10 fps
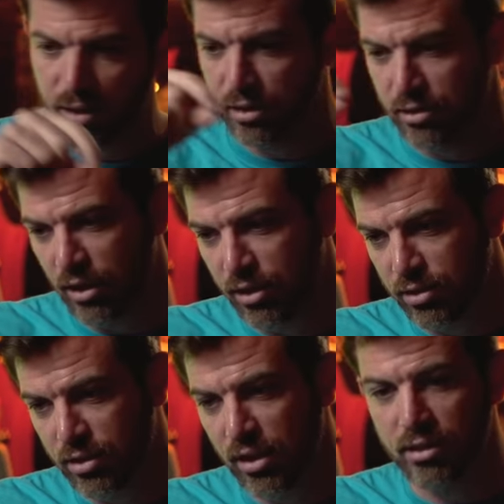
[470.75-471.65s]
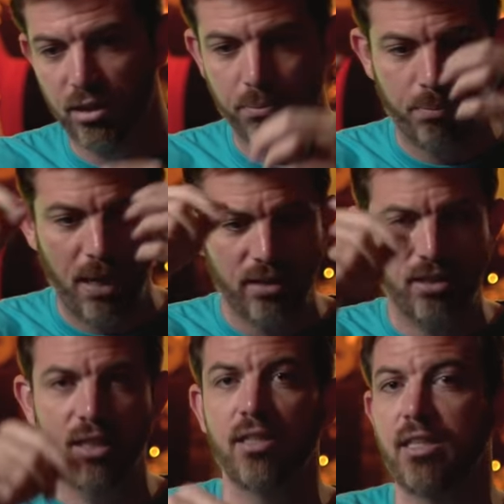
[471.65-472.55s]
and then Tennessee and then back
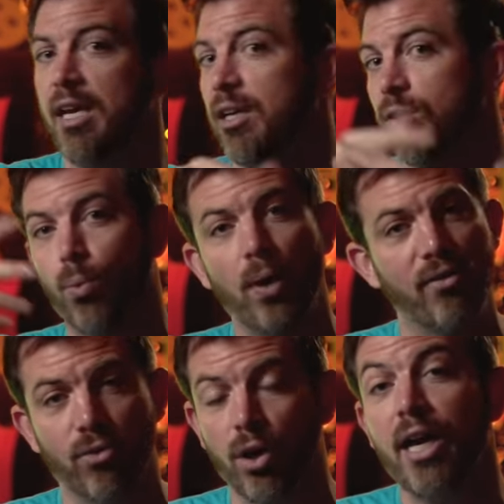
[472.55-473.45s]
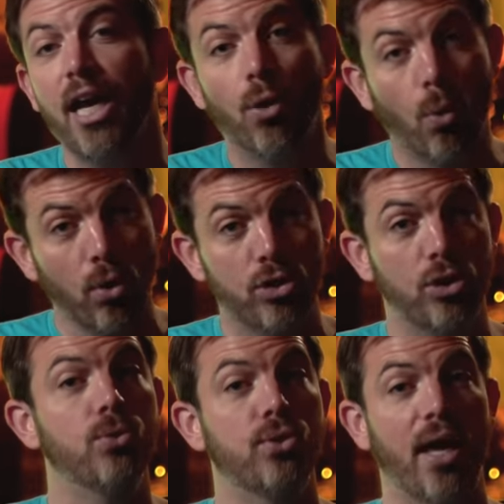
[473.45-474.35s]
to Indiana or whatever in order
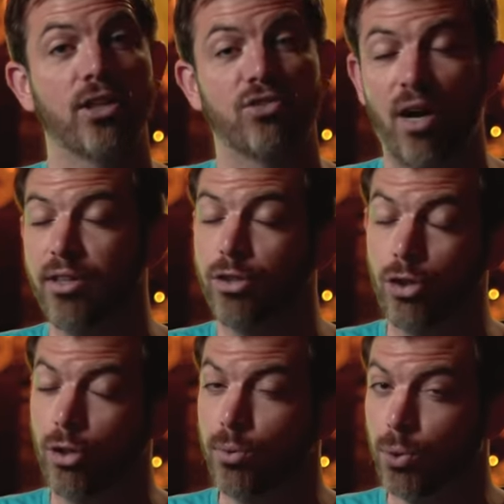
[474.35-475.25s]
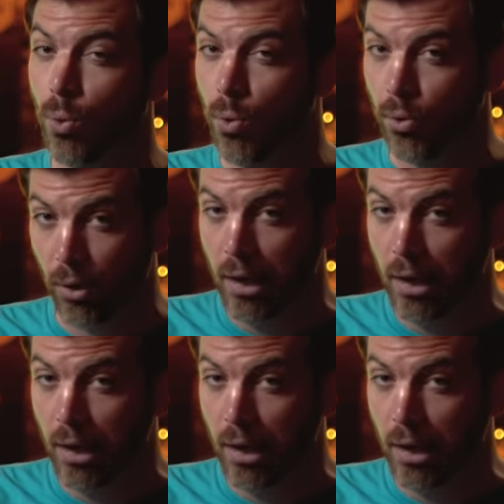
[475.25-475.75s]
to satisfy this huge order.